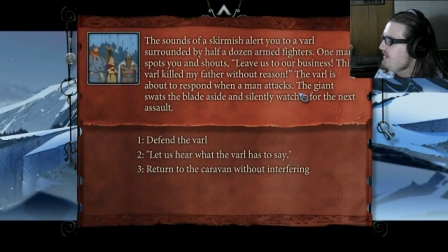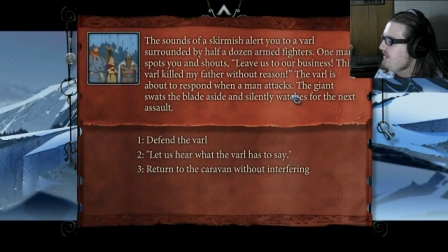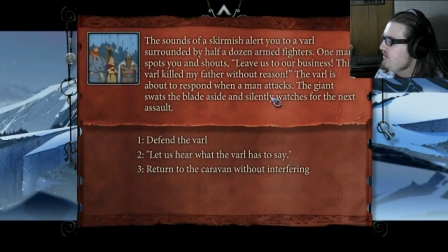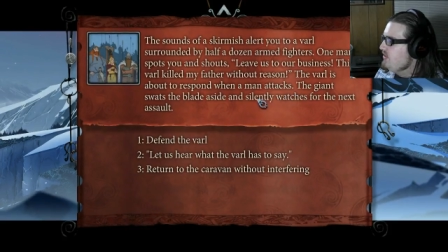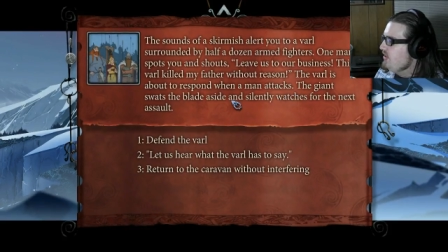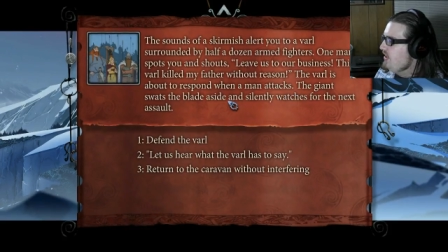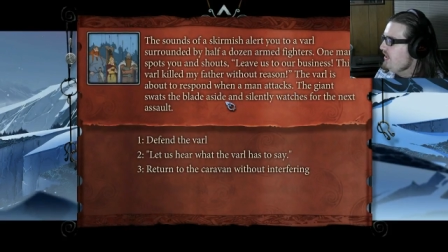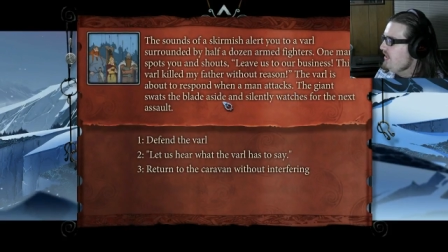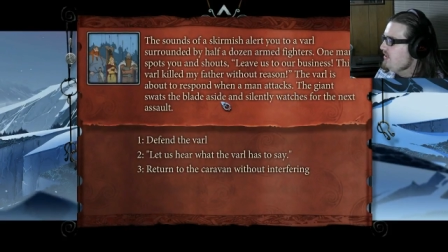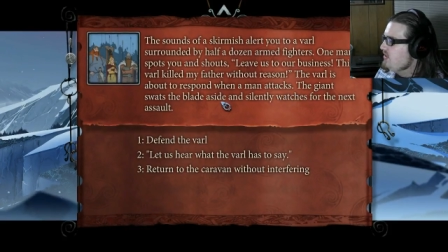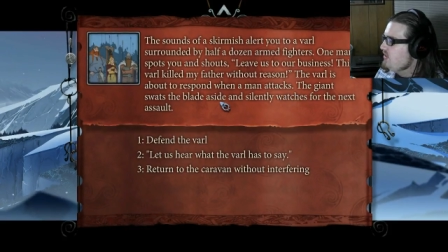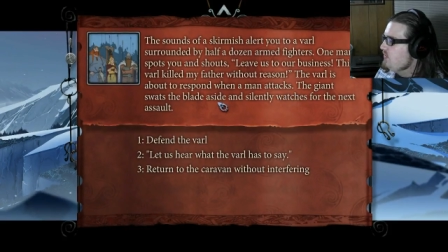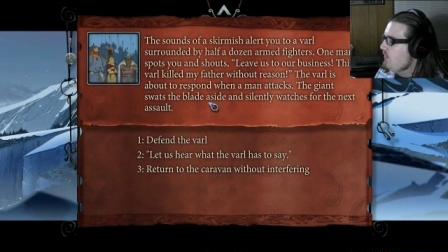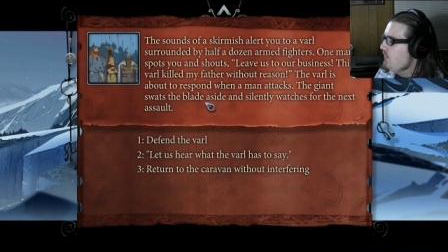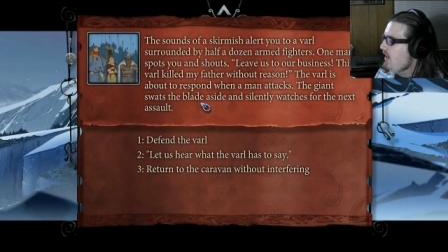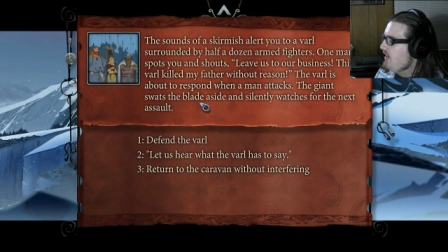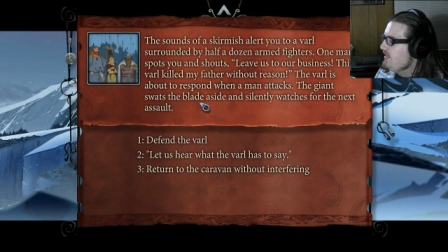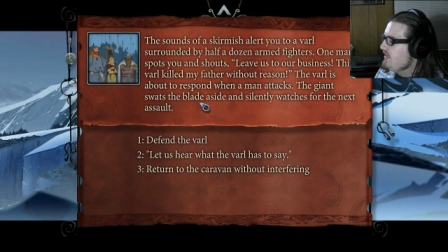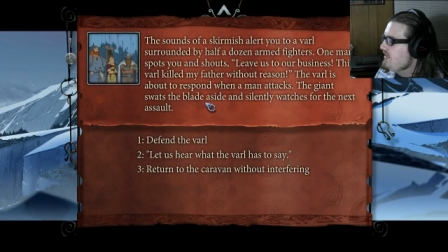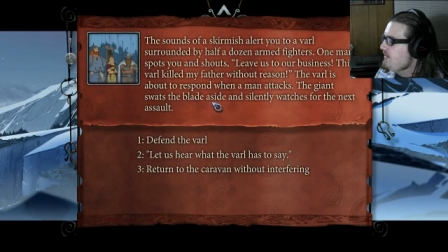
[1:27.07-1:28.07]
The giant
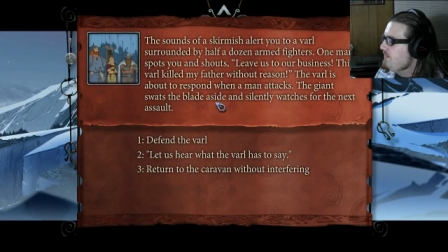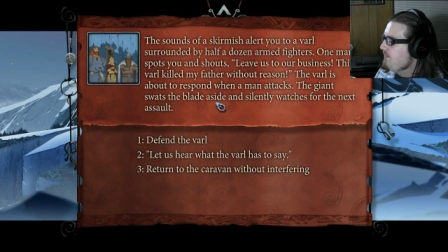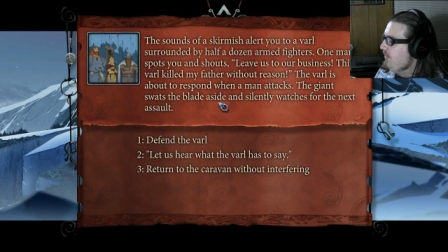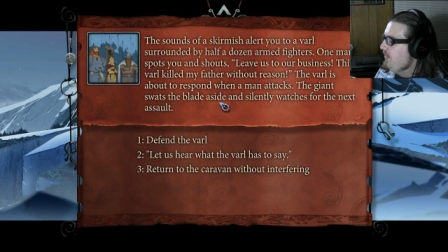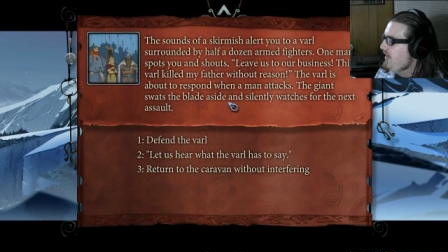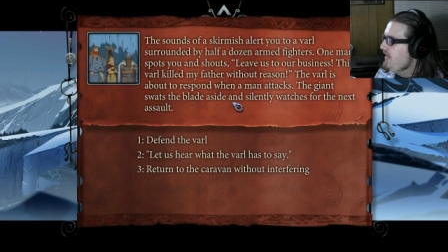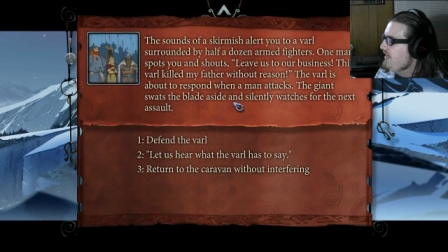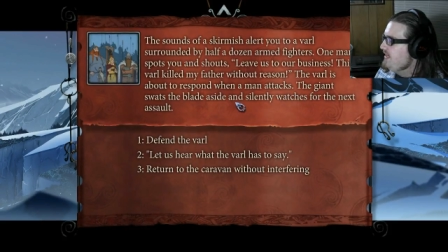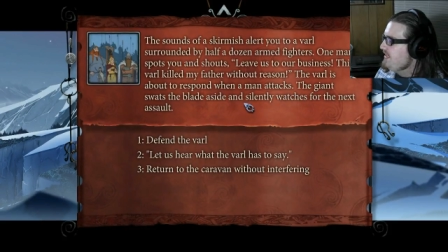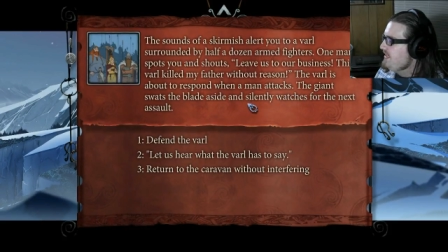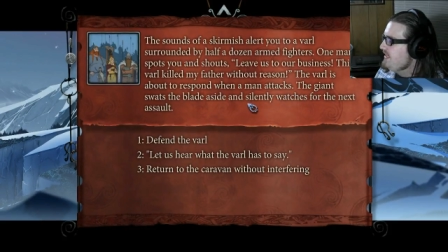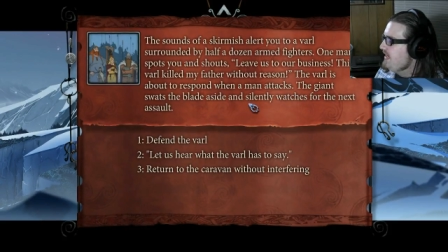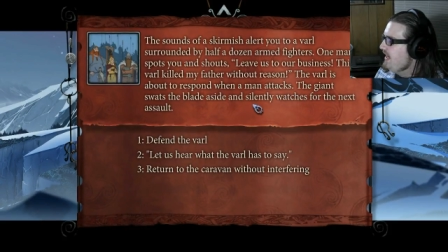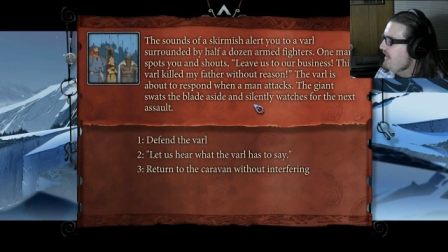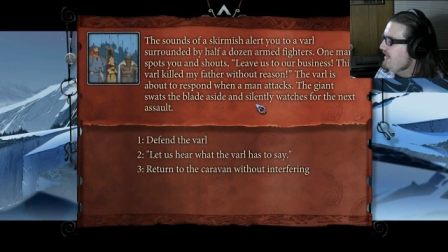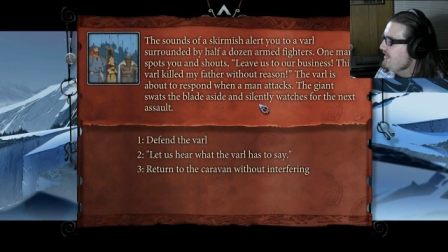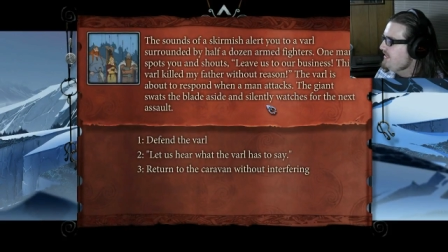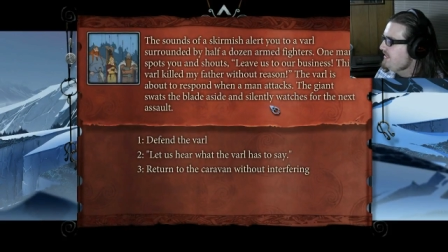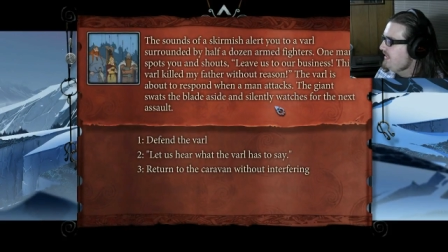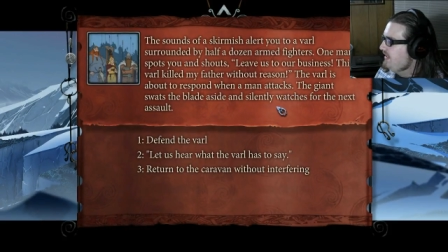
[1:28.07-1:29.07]
swats the blade
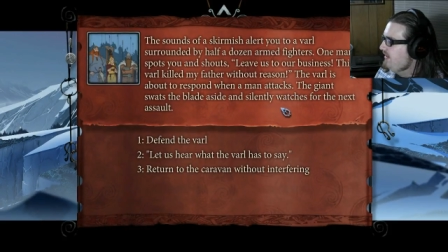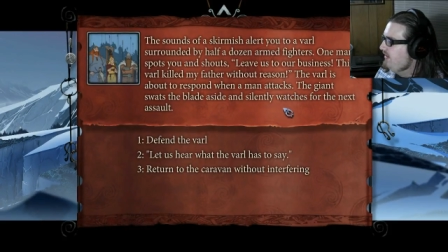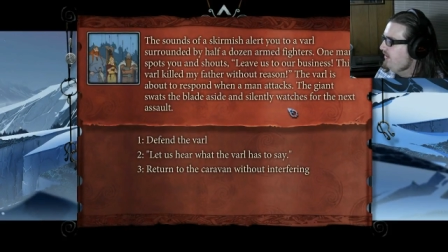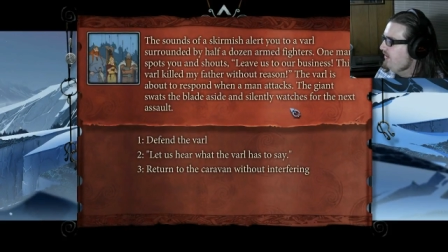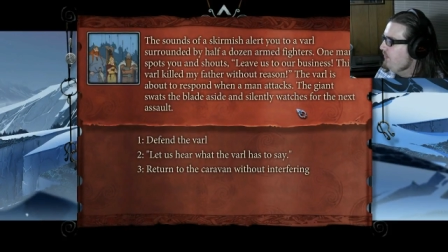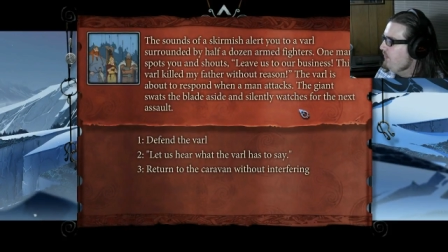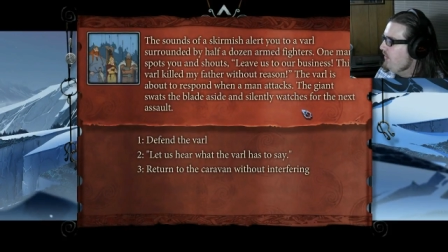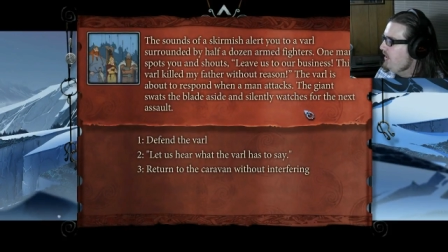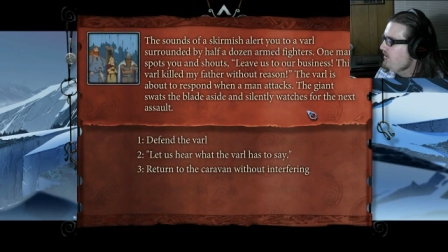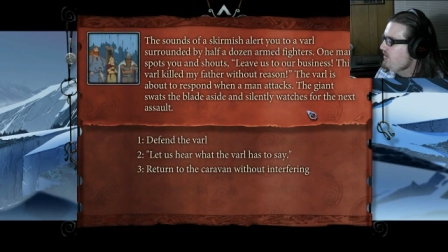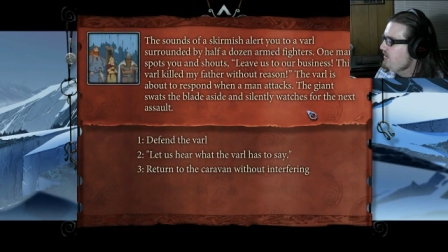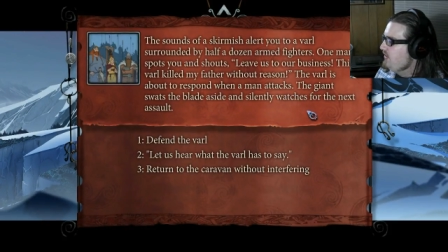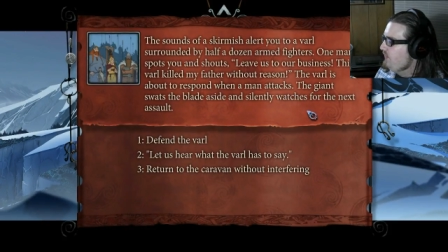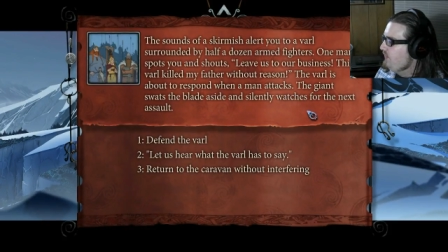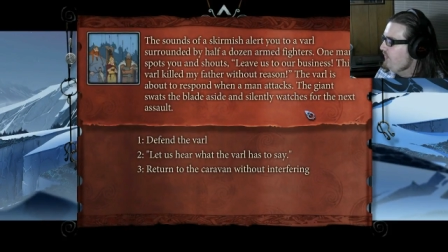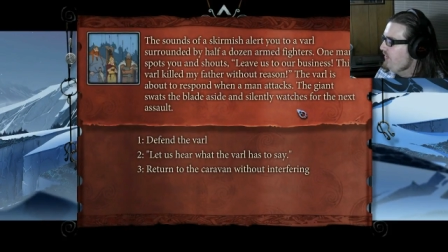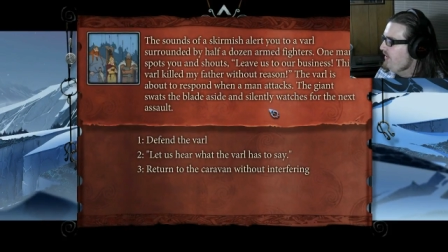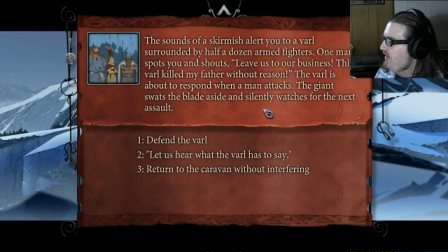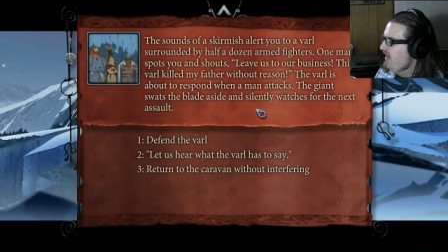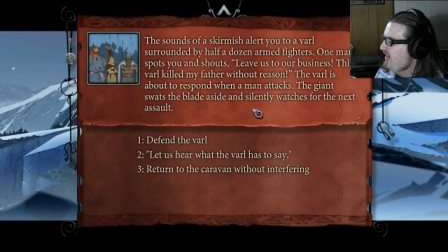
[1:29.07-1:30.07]
aside and silently watches
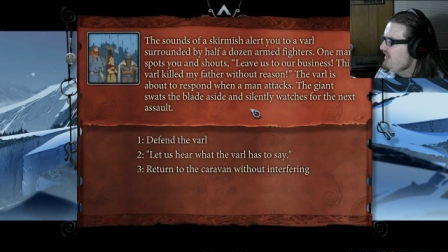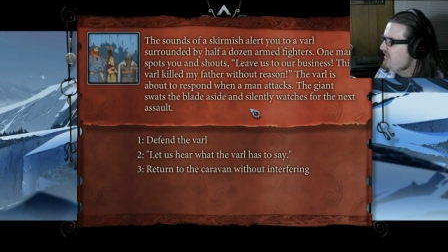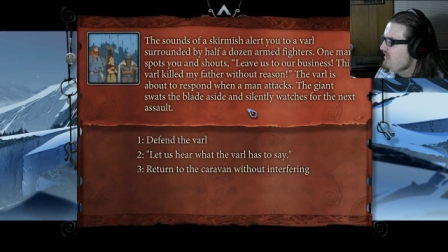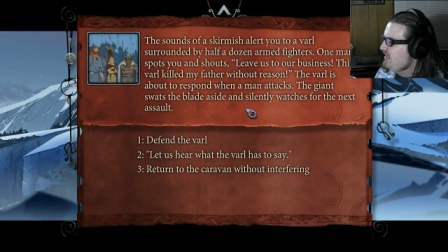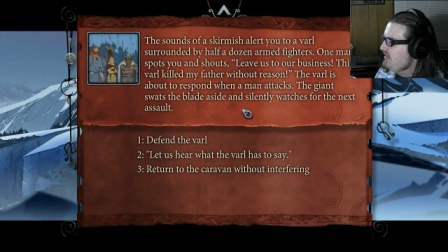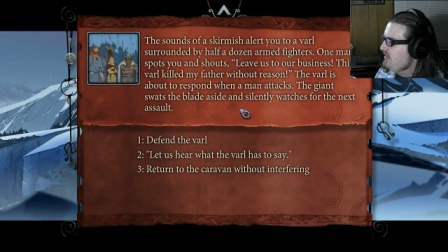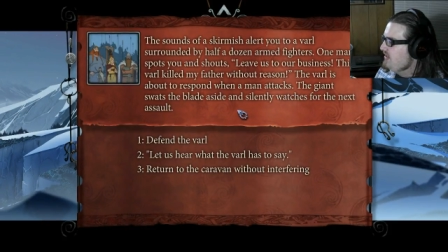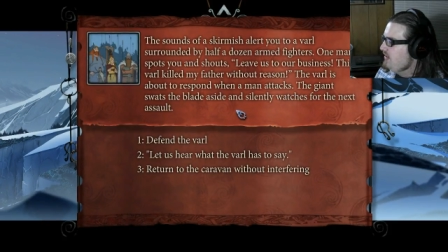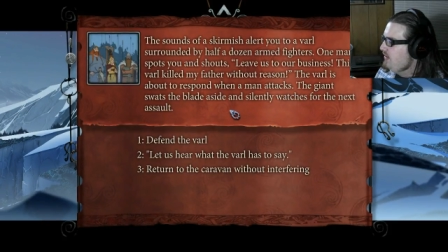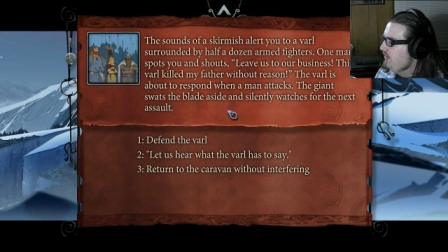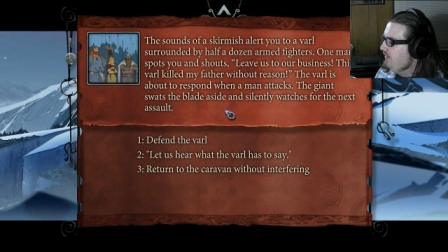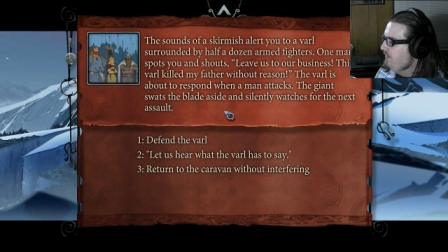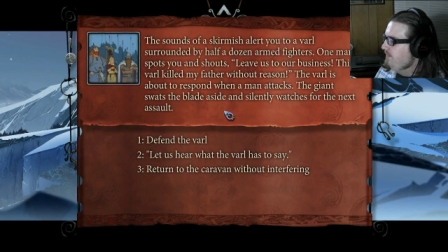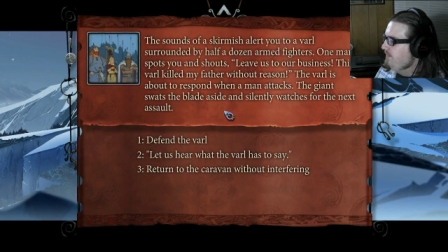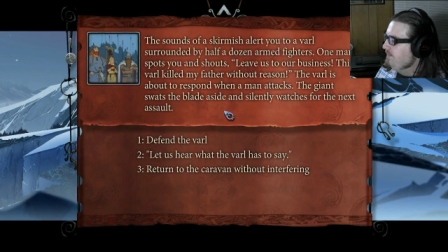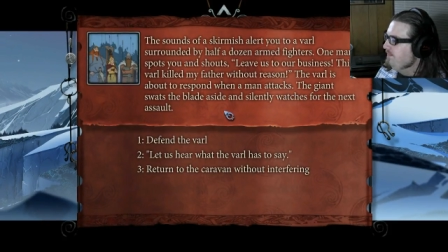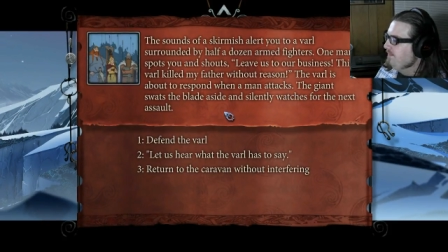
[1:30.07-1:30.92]
for the next assault.